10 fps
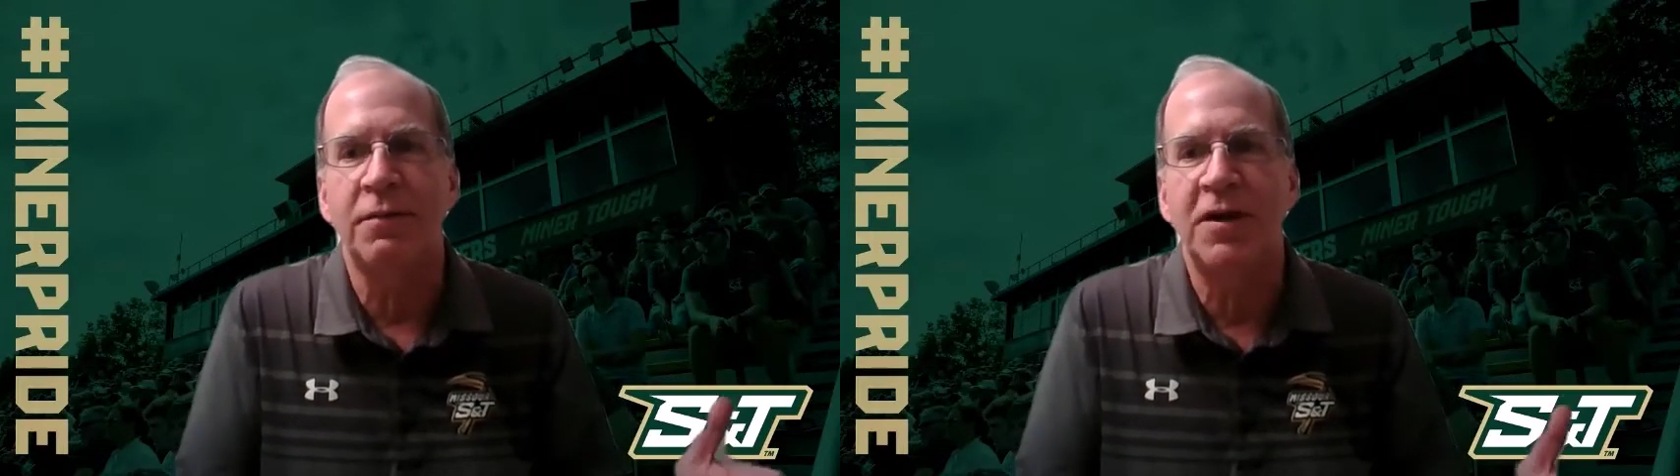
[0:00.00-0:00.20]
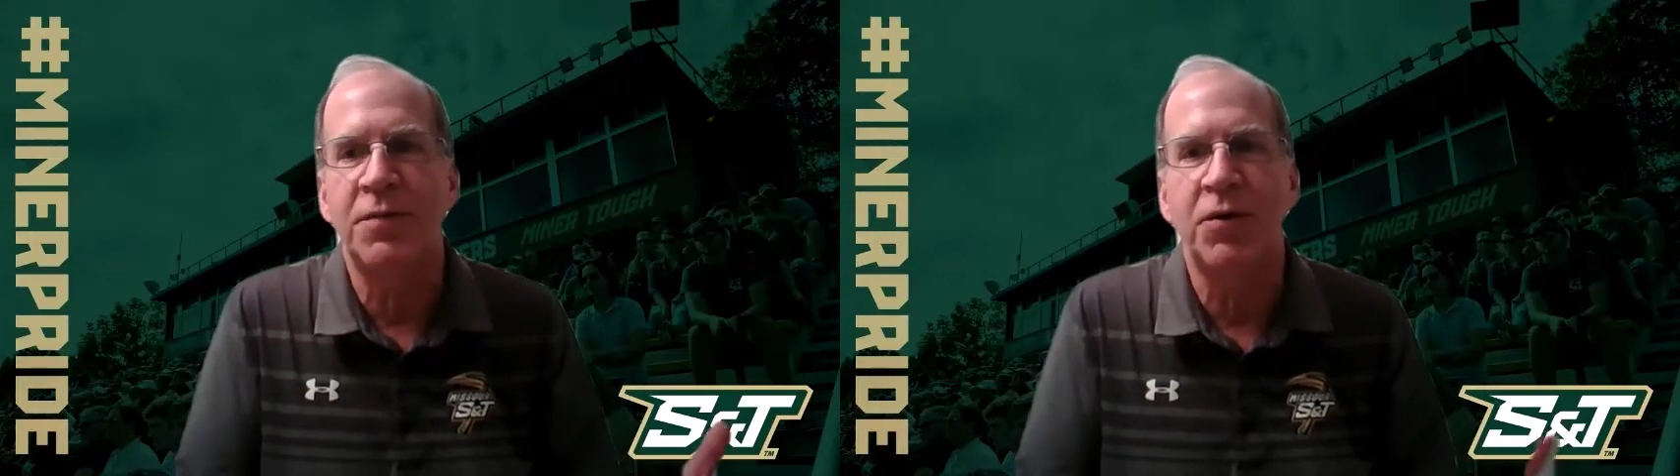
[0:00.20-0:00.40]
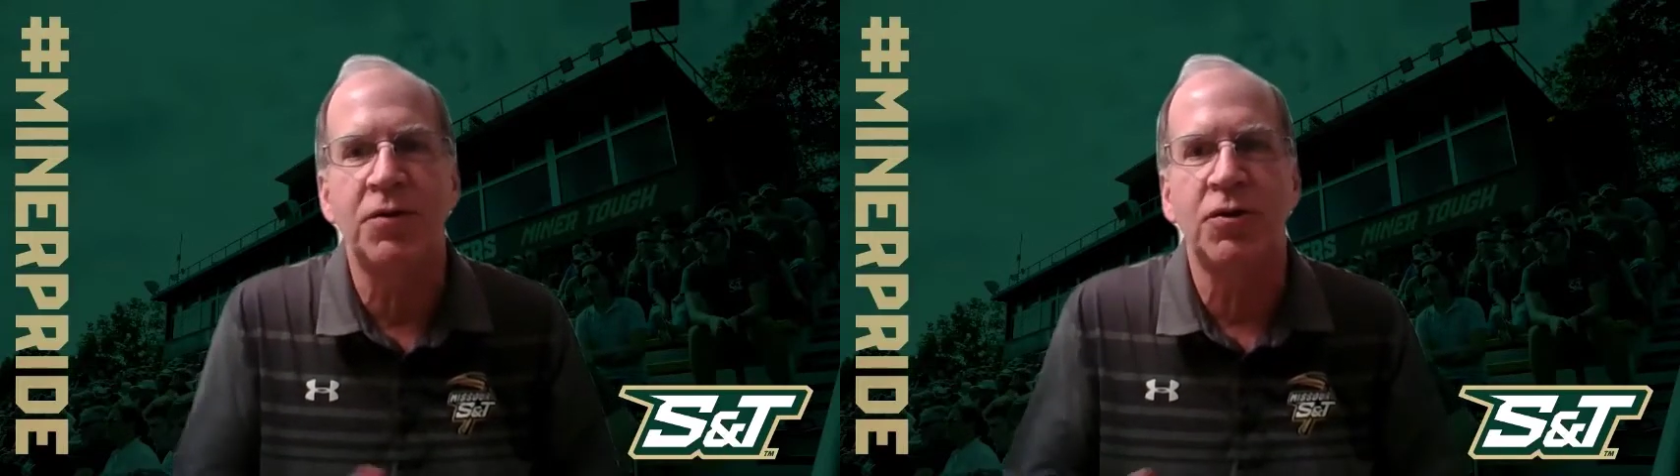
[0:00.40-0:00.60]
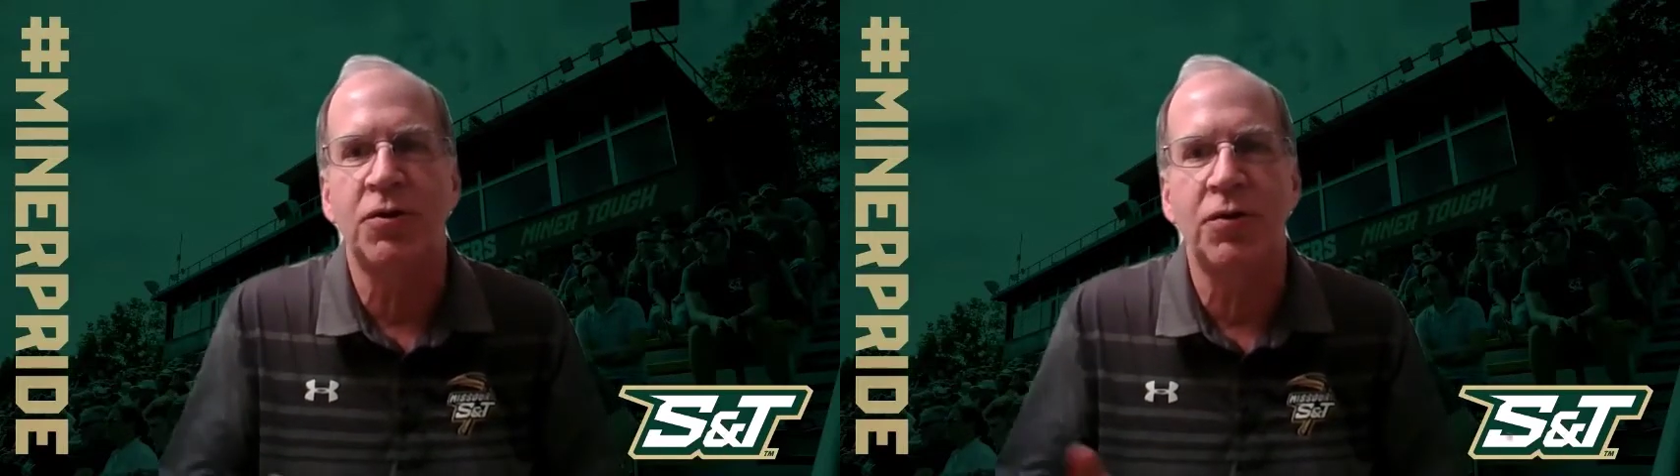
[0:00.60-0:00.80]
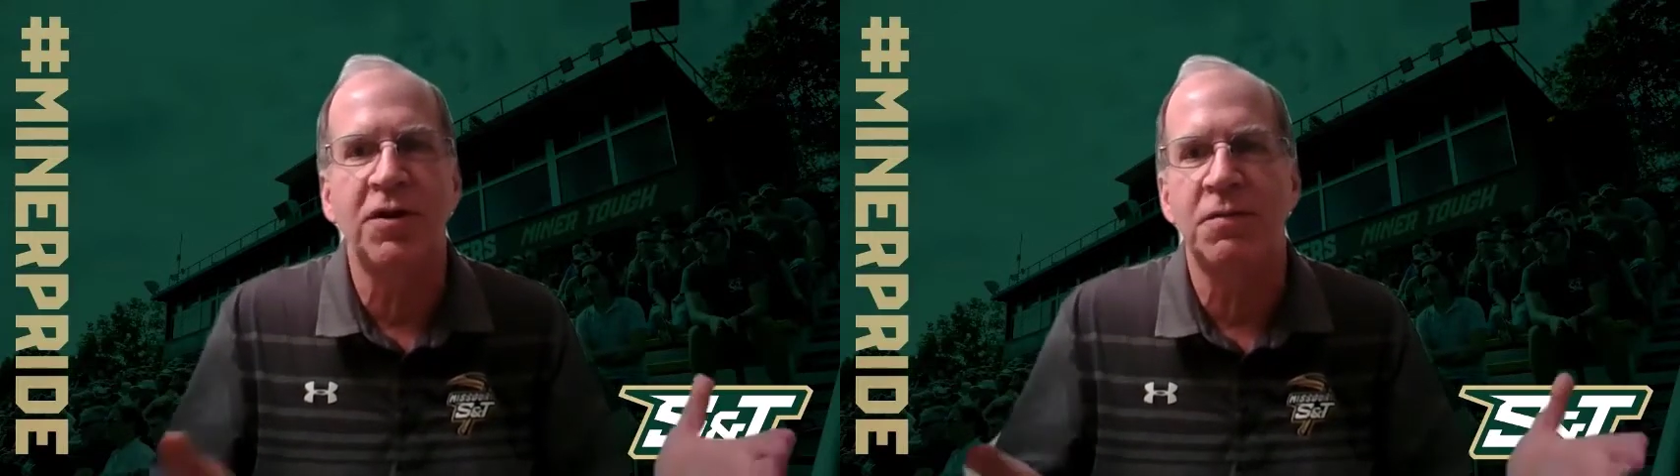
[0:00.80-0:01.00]
Experiential
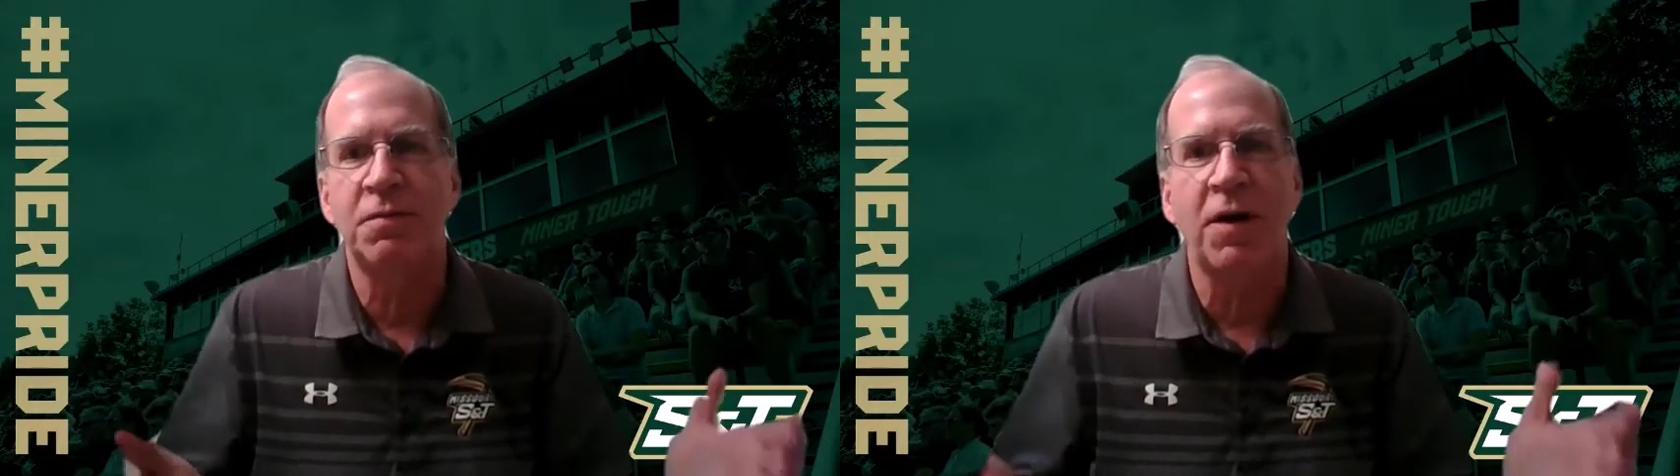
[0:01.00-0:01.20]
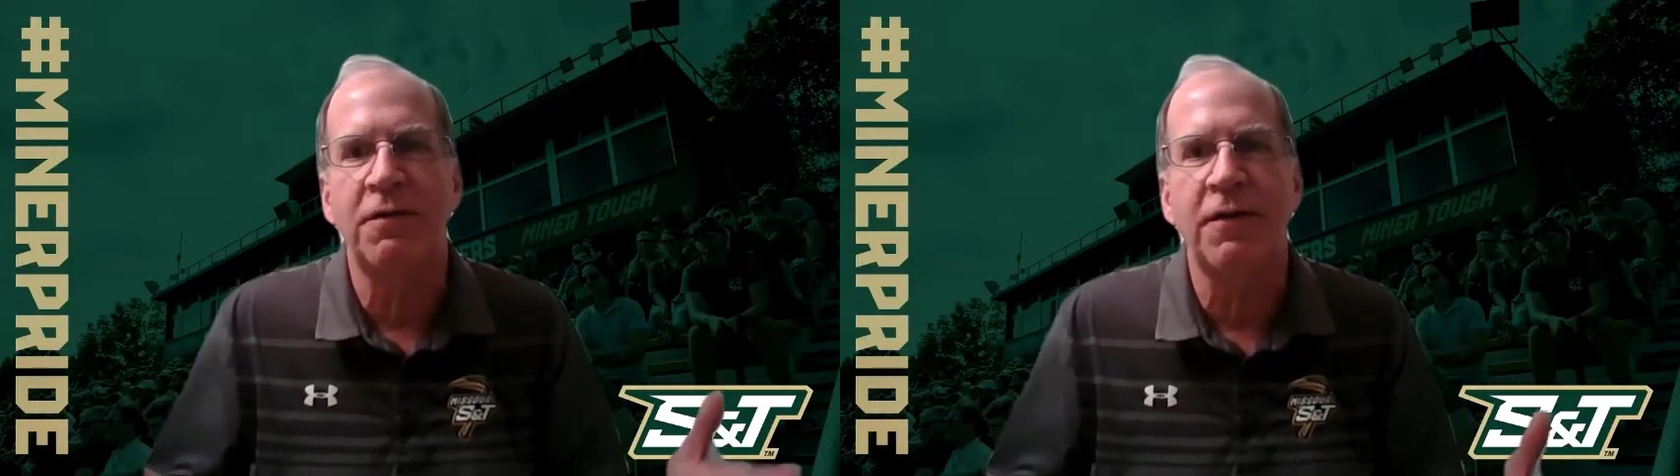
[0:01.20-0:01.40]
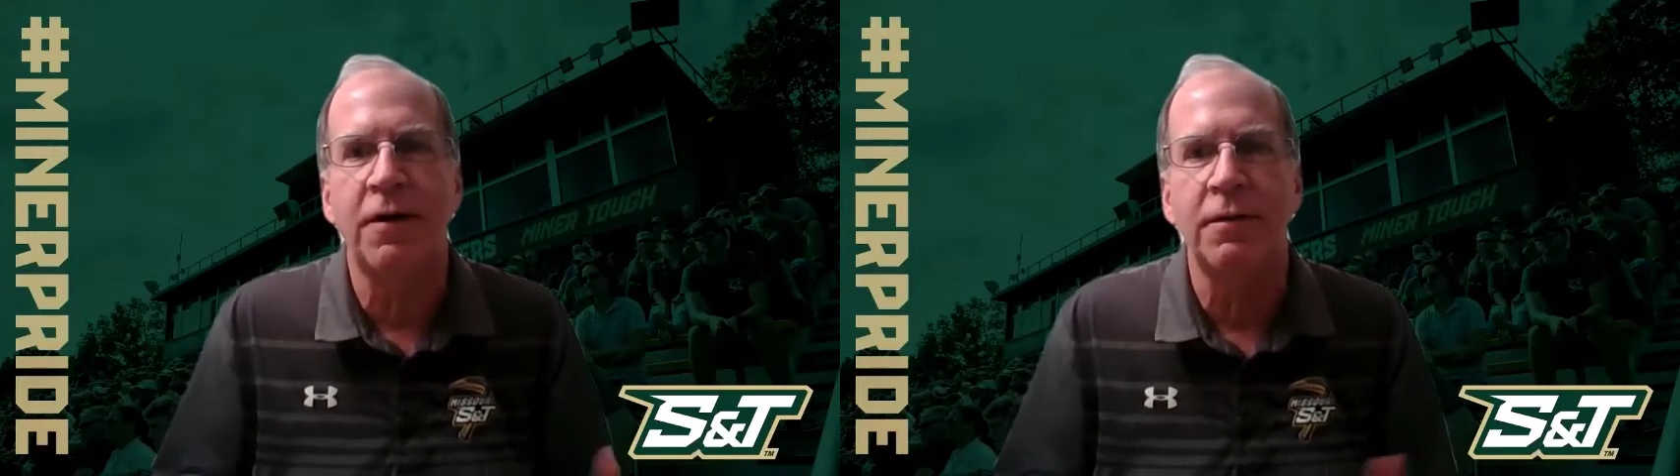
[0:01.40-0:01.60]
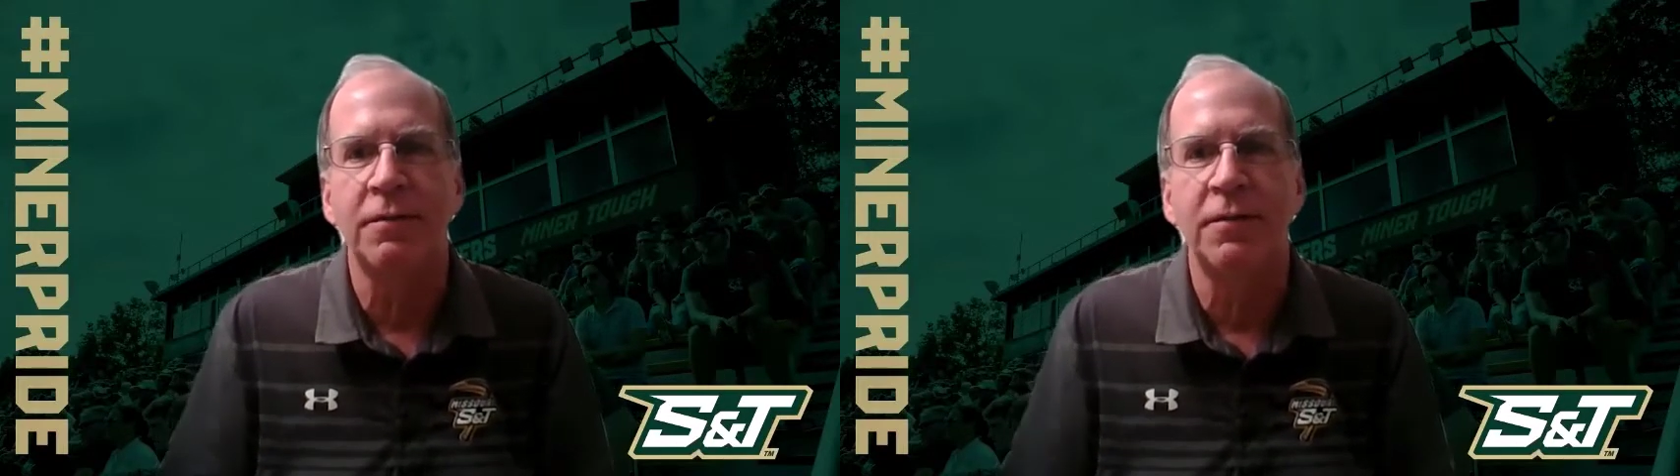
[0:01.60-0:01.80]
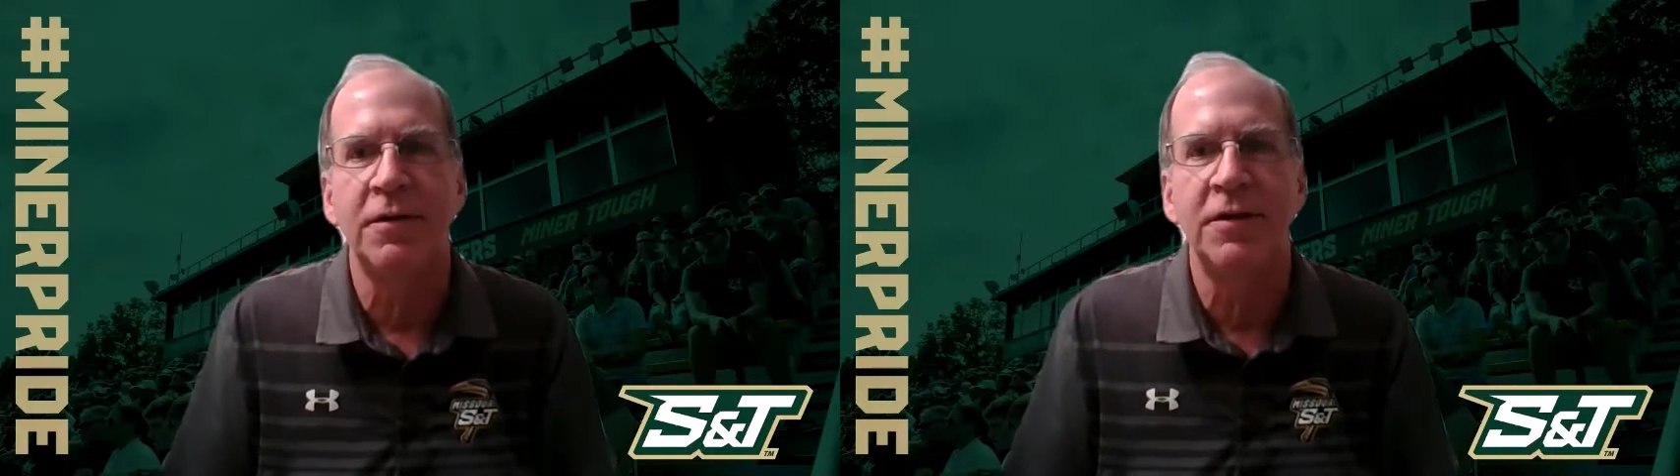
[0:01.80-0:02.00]
learning is part of our
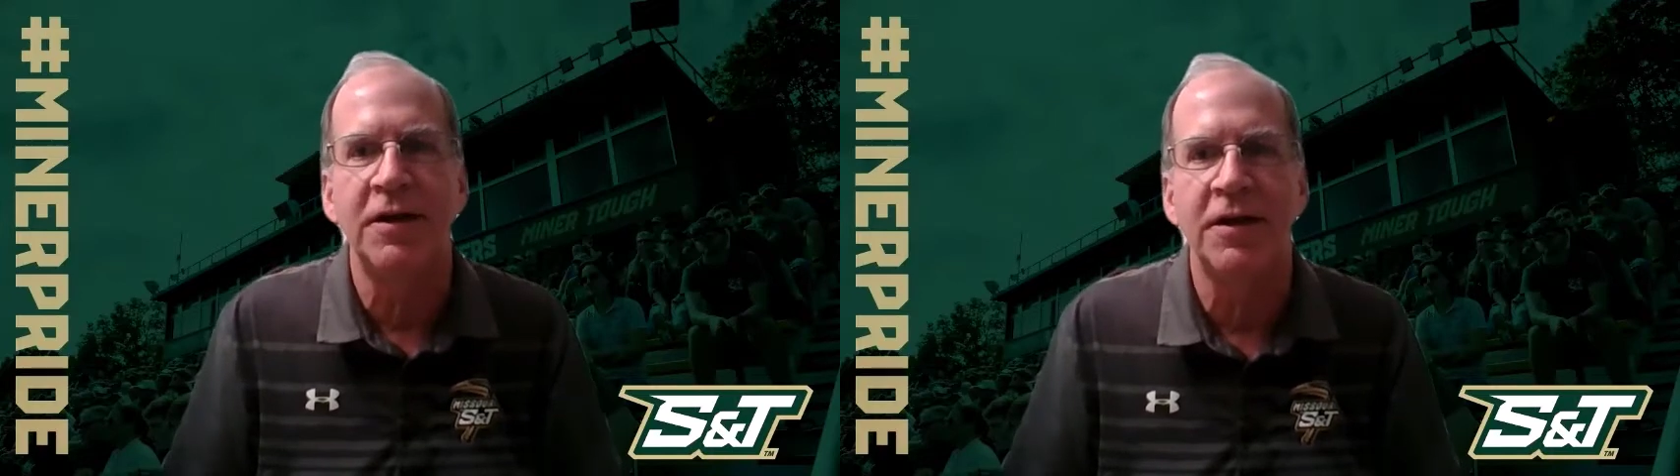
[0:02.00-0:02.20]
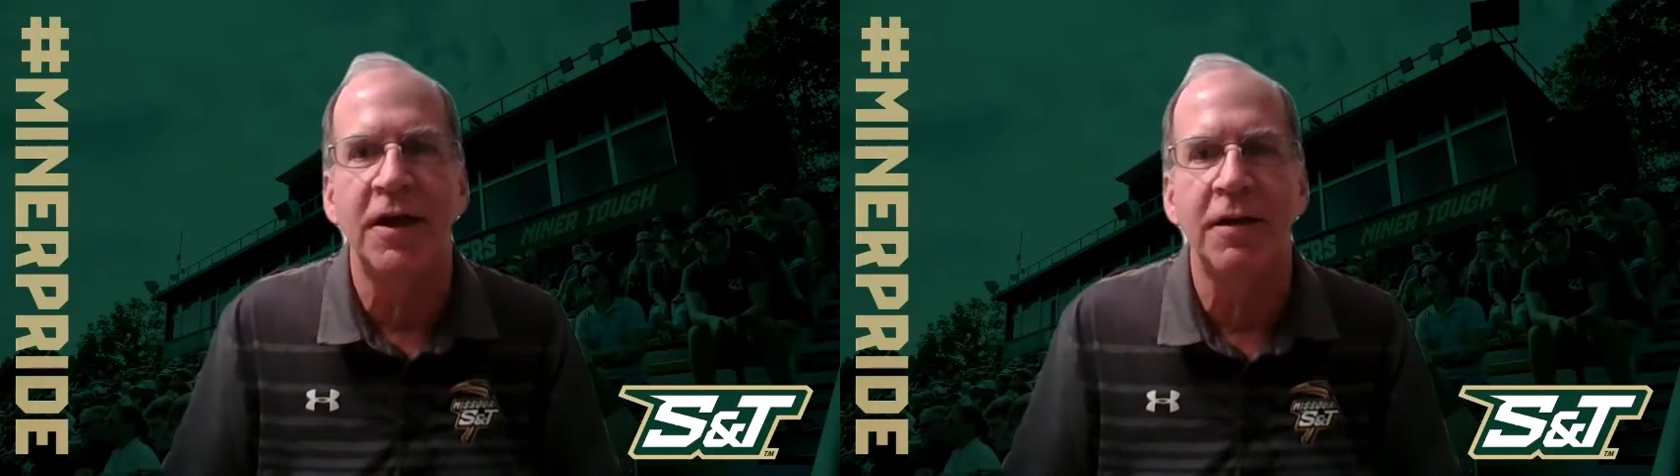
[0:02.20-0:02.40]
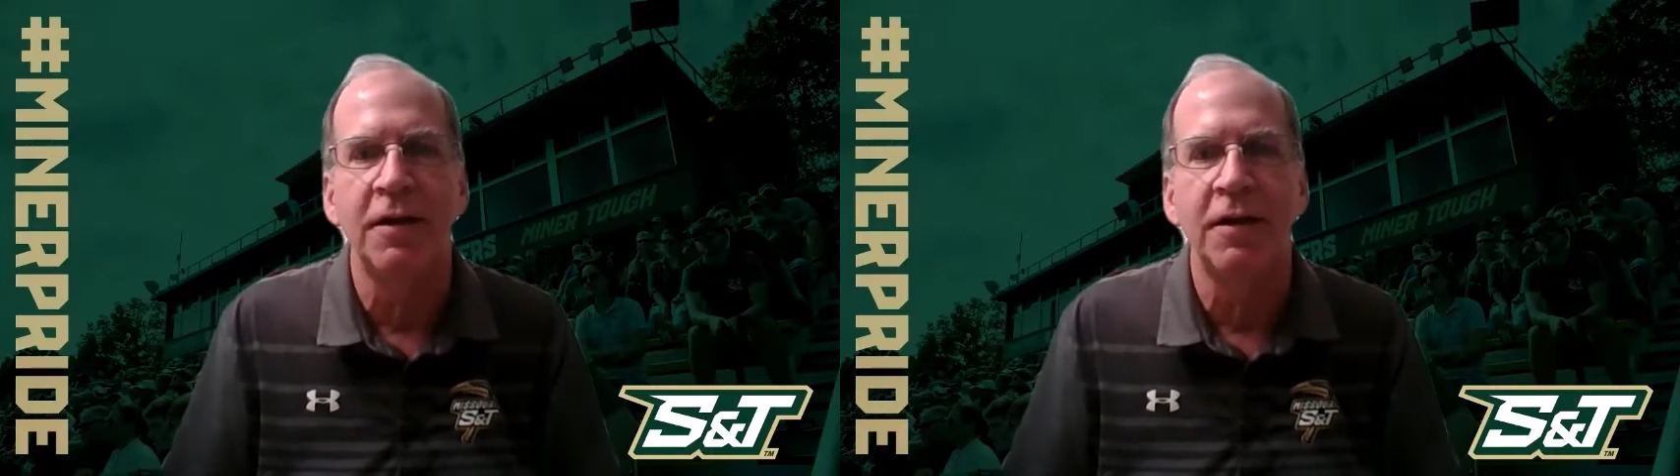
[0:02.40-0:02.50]
DNA.